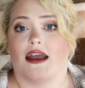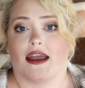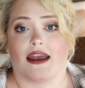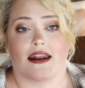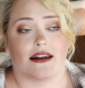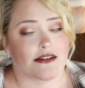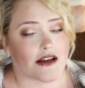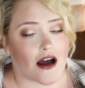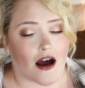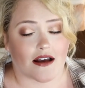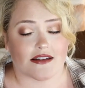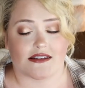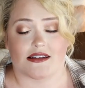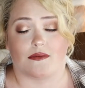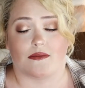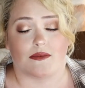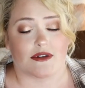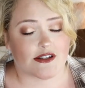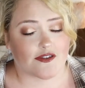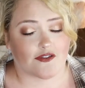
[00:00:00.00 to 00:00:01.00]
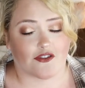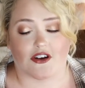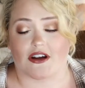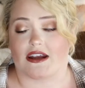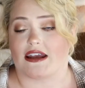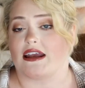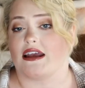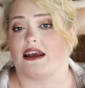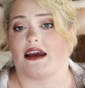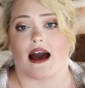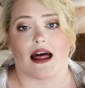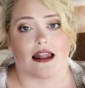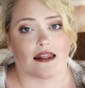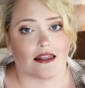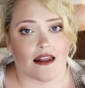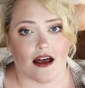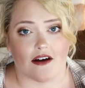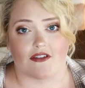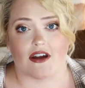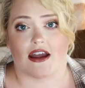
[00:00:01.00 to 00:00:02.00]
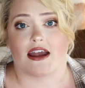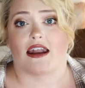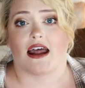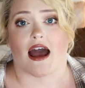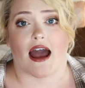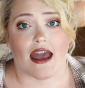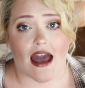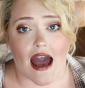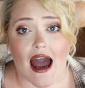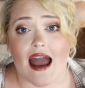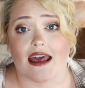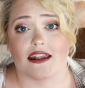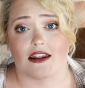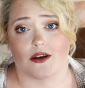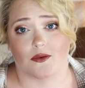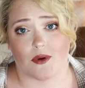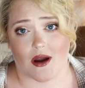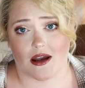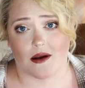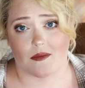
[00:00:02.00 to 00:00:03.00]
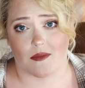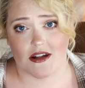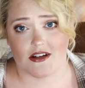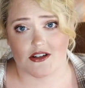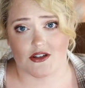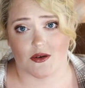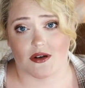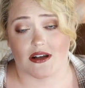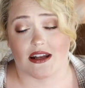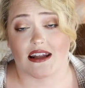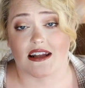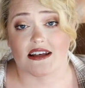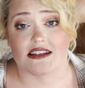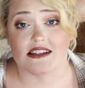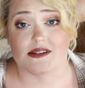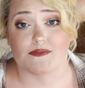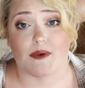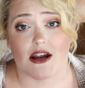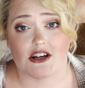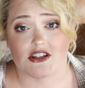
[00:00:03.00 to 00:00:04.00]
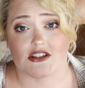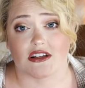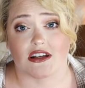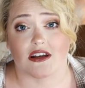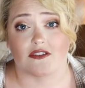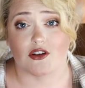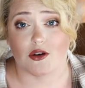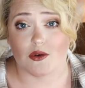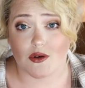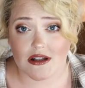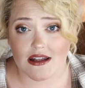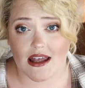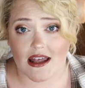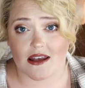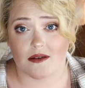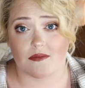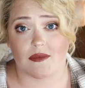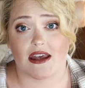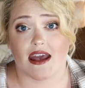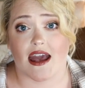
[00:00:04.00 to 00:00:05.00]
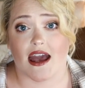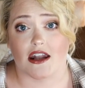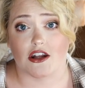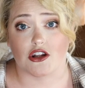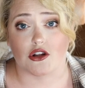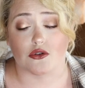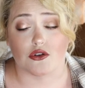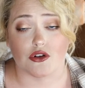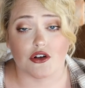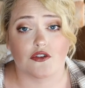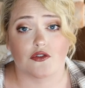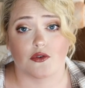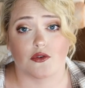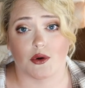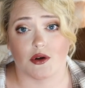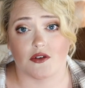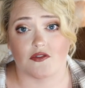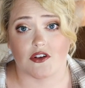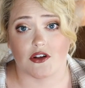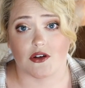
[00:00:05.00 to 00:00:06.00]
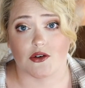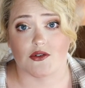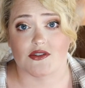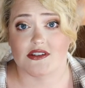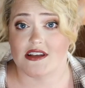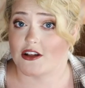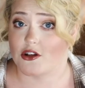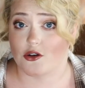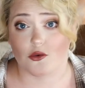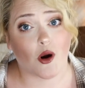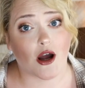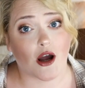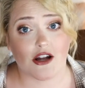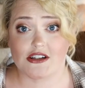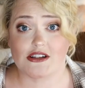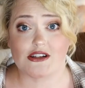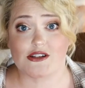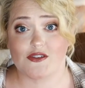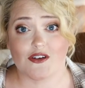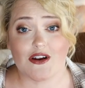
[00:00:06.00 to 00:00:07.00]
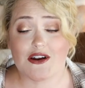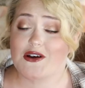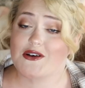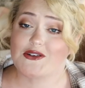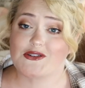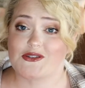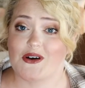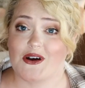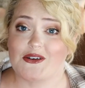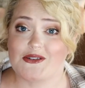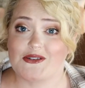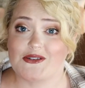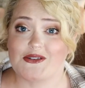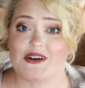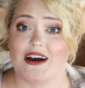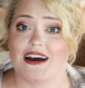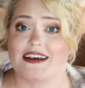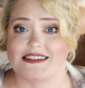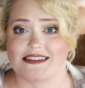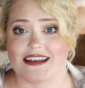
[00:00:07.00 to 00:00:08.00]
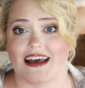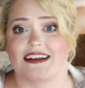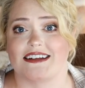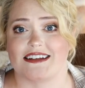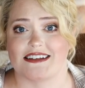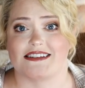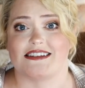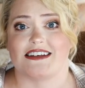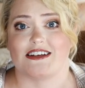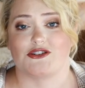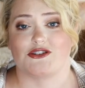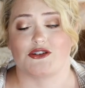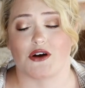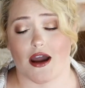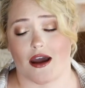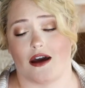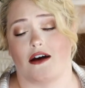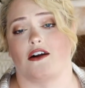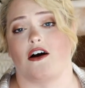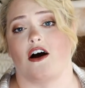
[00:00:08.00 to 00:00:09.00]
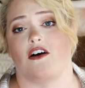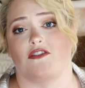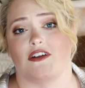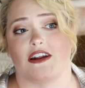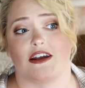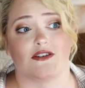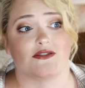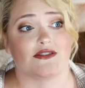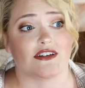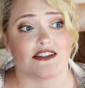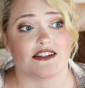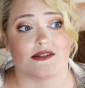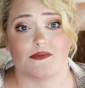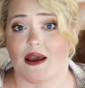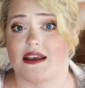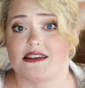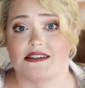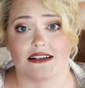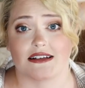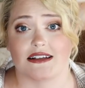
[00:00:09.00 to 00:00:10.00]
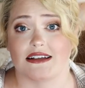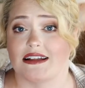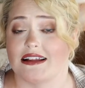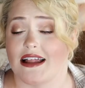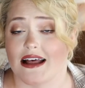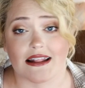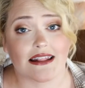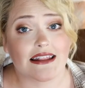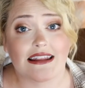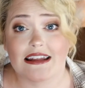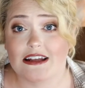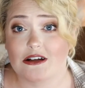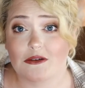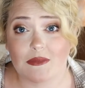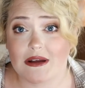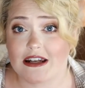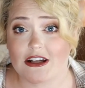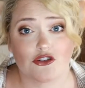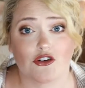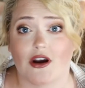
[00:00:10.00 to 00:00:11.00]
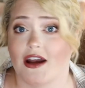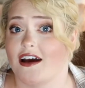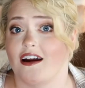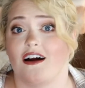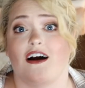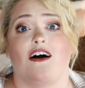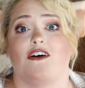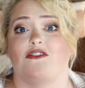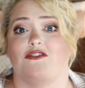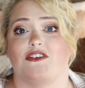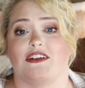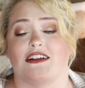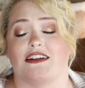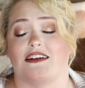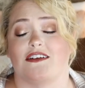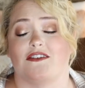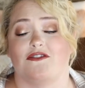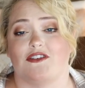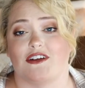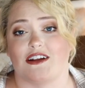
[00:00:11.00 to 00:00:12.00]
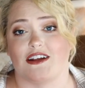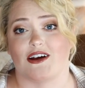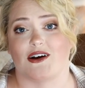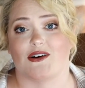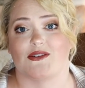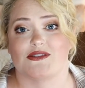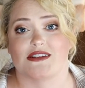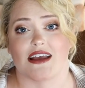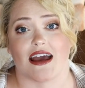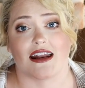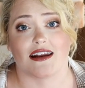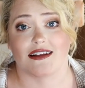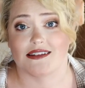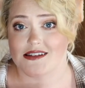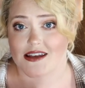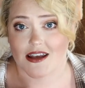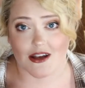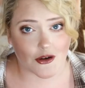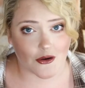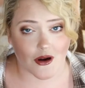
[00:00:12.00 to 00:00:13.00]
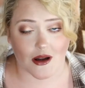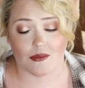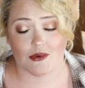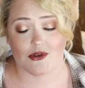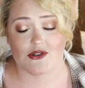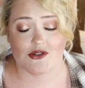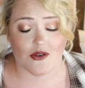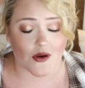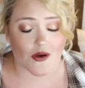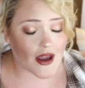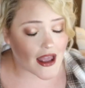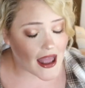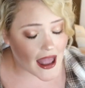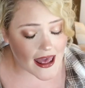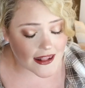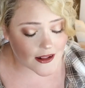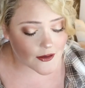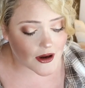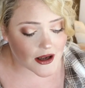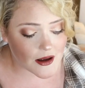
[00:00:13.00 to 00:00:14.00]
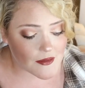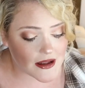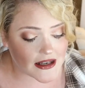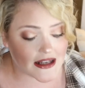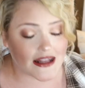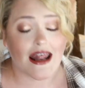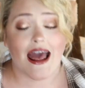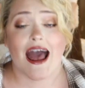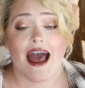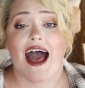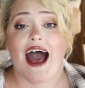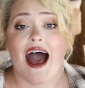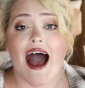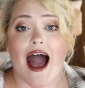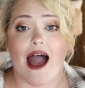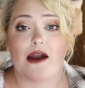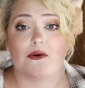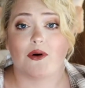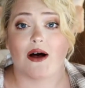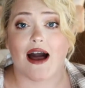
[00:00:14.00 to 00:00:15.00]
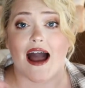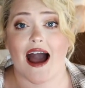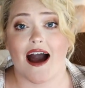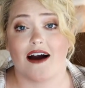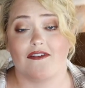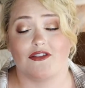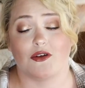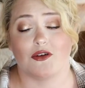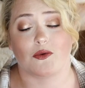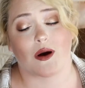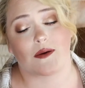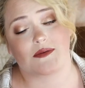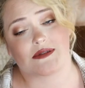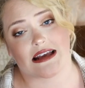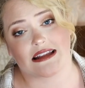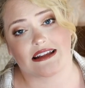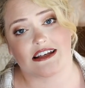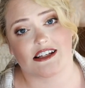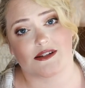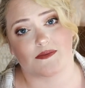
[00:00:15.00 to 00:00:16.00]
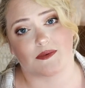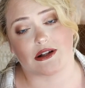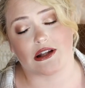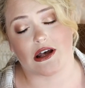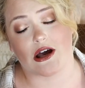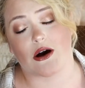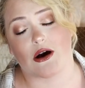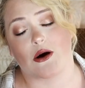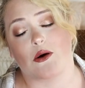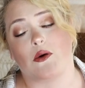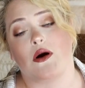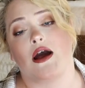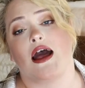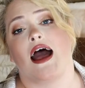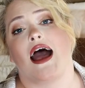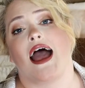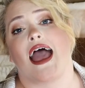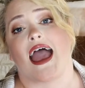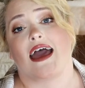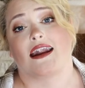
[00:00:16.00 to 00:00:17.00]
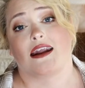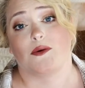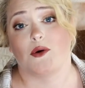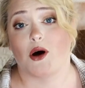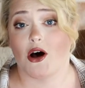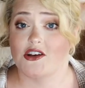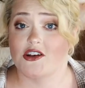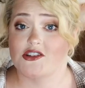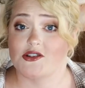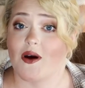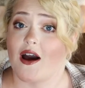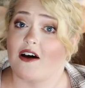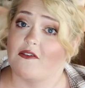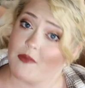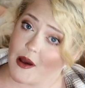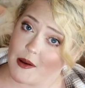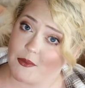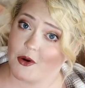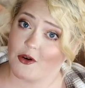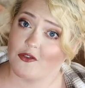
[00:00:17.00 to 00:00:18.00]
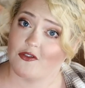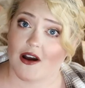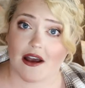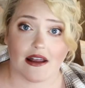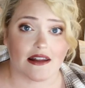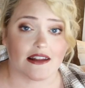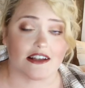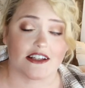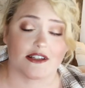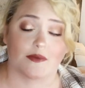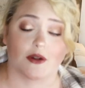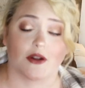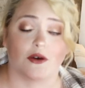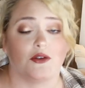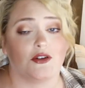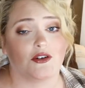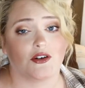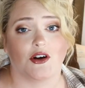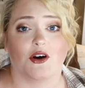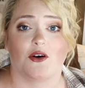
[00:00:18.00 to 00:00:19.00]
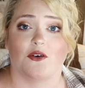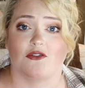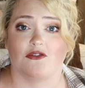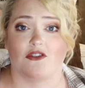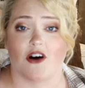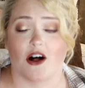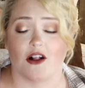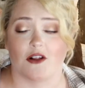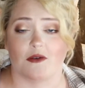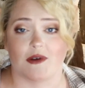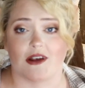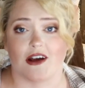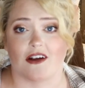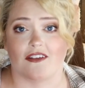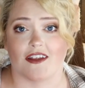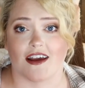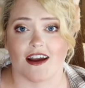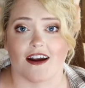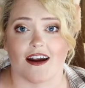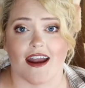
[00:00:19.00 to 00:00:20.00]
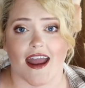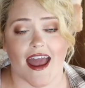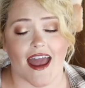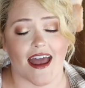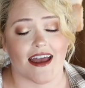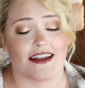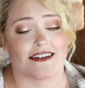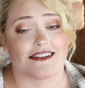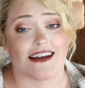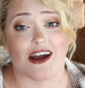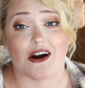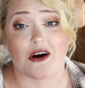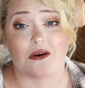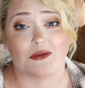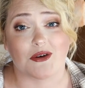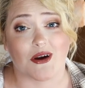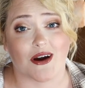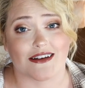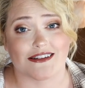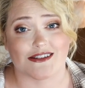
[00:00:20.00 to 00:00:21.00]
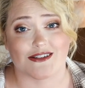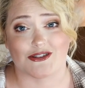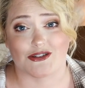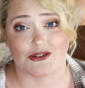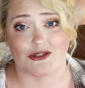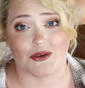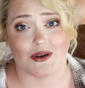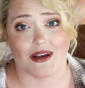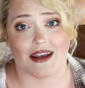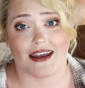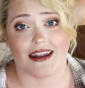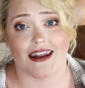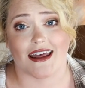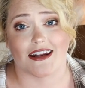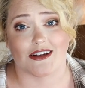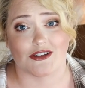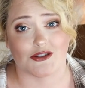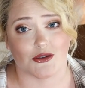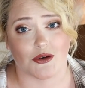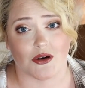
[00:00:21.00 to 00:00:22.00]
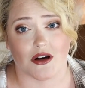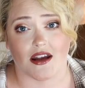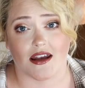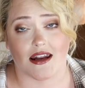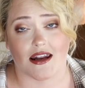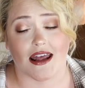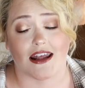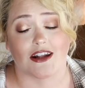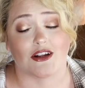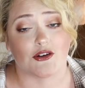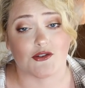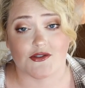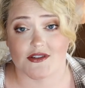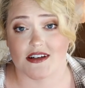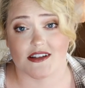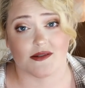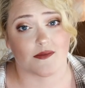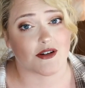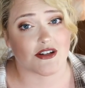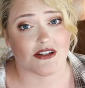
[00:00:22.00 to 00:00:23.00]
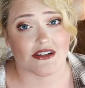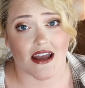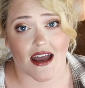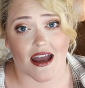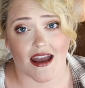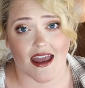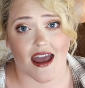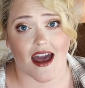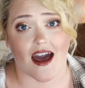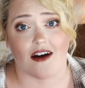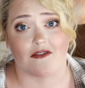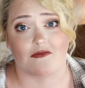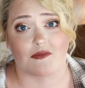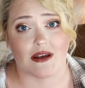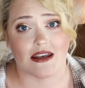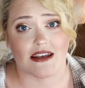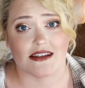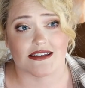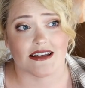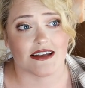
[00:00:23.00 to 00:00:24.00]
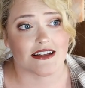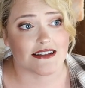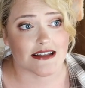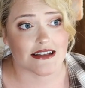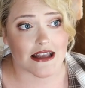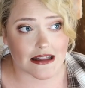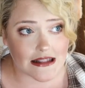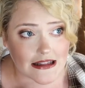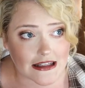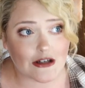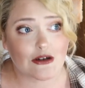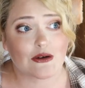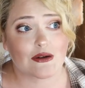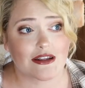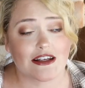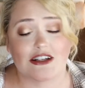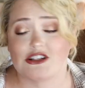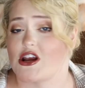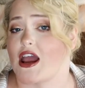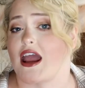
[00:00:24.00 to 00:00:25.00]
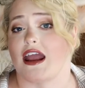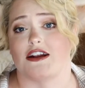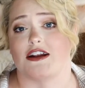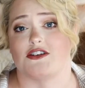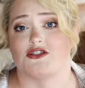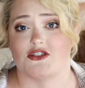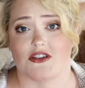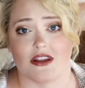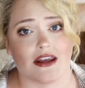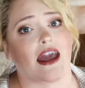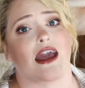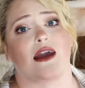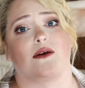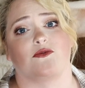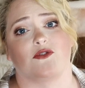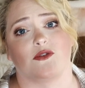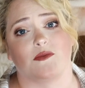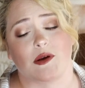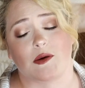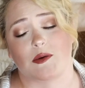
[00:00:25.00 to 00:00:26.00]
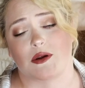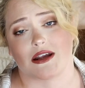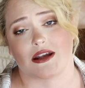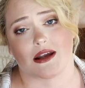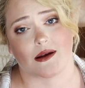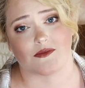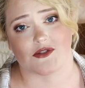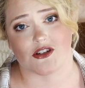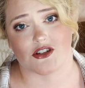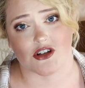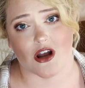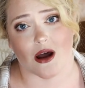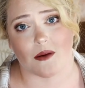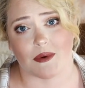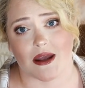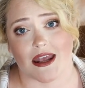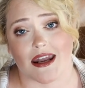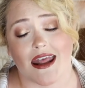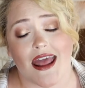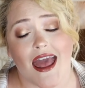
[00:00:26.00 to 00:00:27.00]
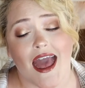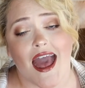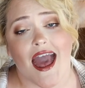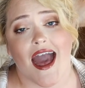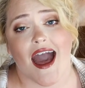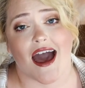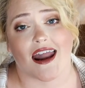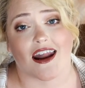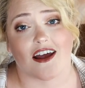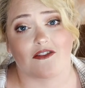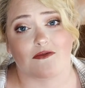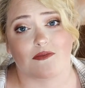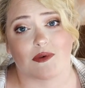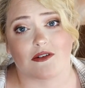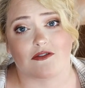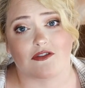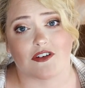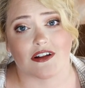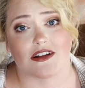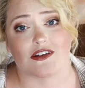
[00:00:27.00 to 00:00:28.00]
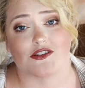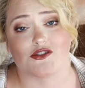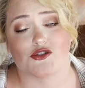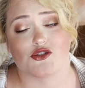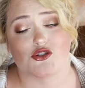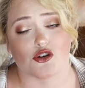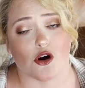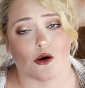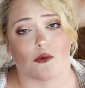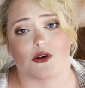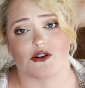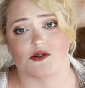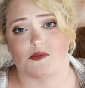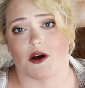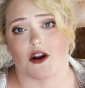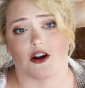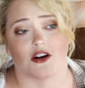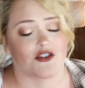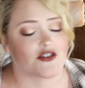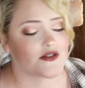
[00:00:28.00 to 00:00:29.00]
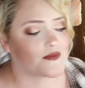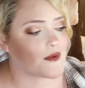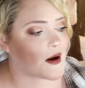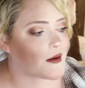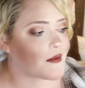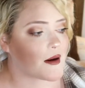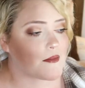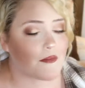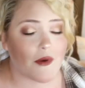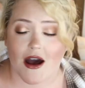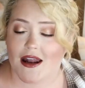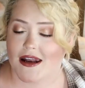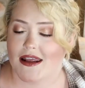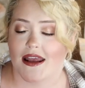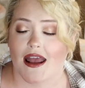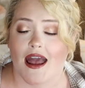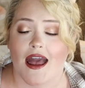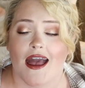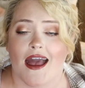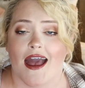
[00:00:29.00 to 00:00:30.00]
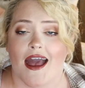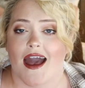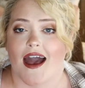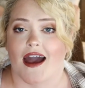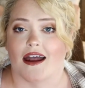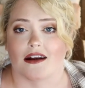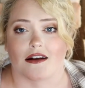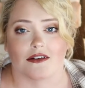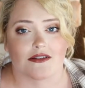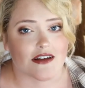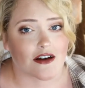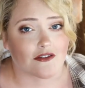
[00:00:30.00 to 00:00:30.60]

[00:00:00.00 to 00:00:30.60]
it is awesome, it's free, I love it. I highly recommend doing it, especially if you are like me and you look for reviews and you're watching this video, so I know you guys like to see try on haul videos. It's basically like little mini try on haul videos, and it's incredible, so I highly recommend it. I will have the website linked below, and I will also have my profile linked below, and you can go and follow me on there. And I hope you guys enjoy it and adore it and use it as much as I have, because it's literally changed the game for me when it comes to shopping, and I've been feeling so much better just about my body and